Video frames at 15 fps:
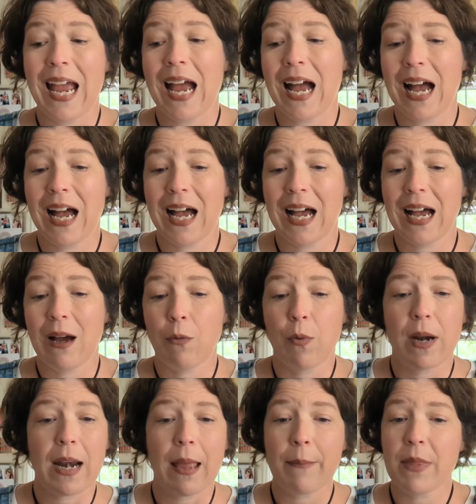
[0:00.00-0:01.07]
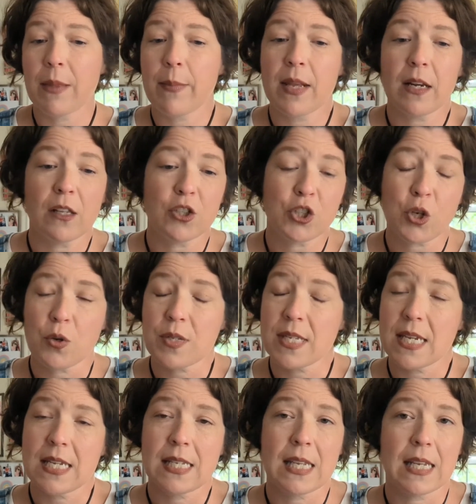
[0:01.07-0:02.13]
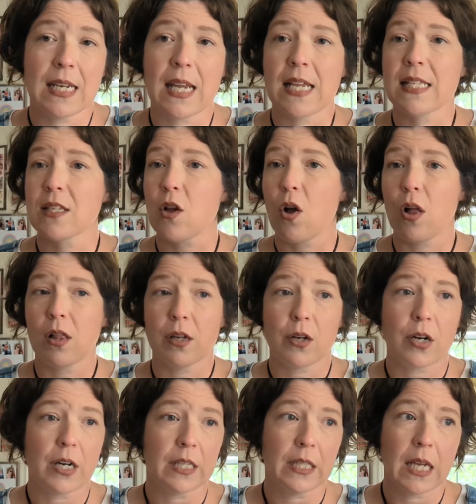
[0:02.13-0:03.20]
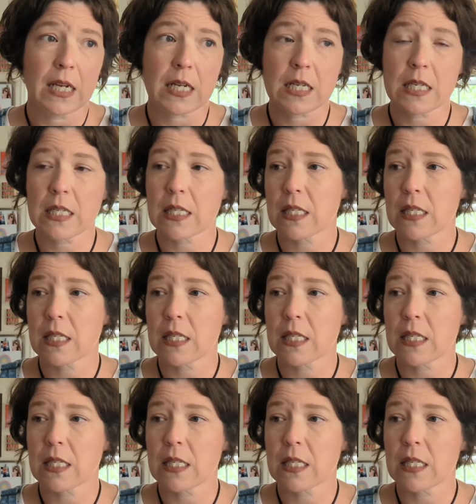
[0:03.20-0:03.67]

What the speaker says: when I'm in the middle of show season, it's all acrylics,